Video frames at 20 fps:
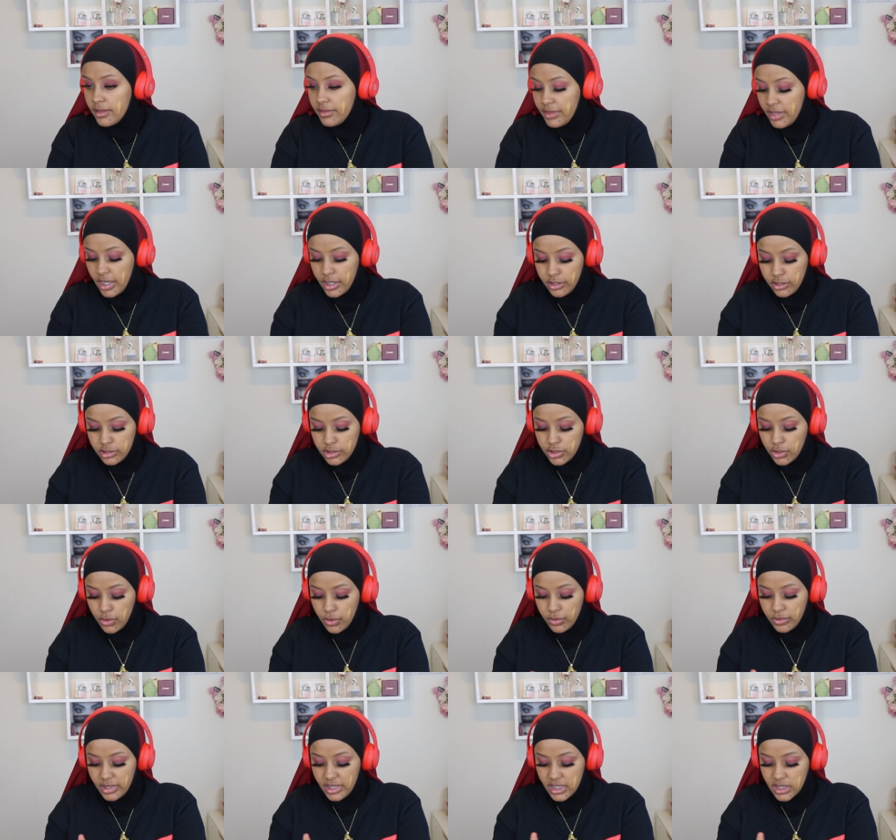the
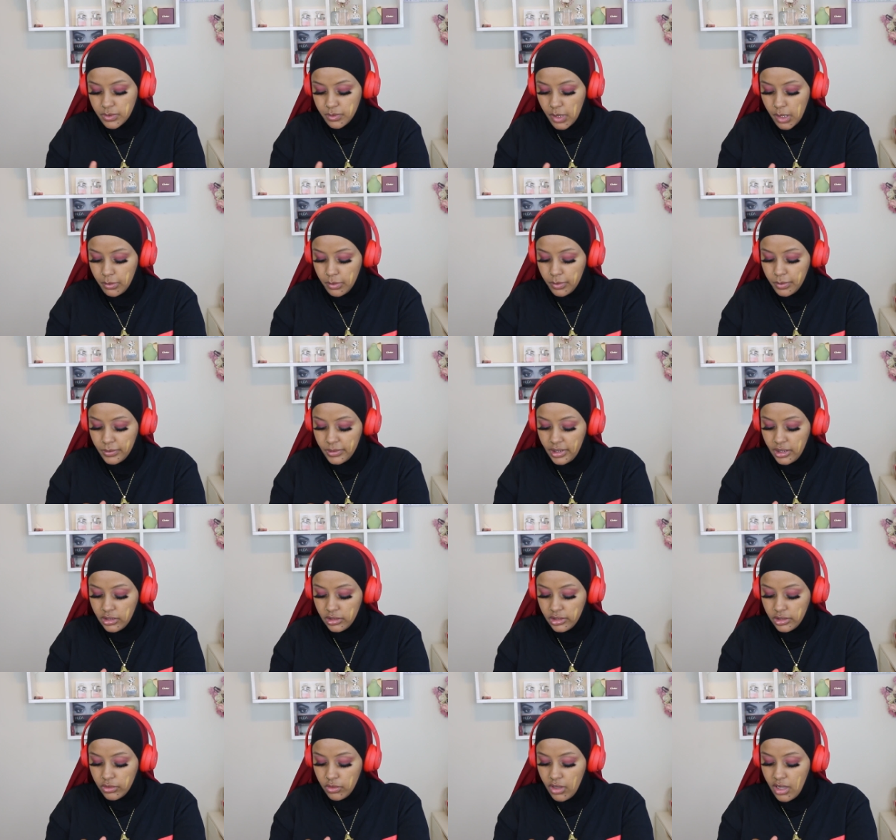undertone is probably a
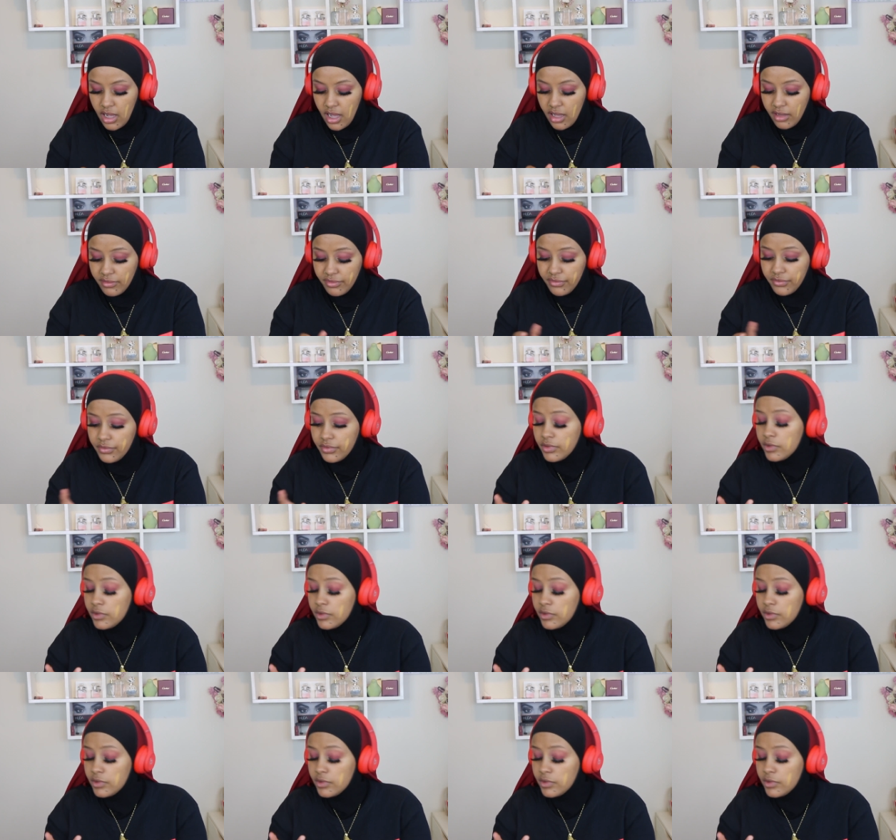little off.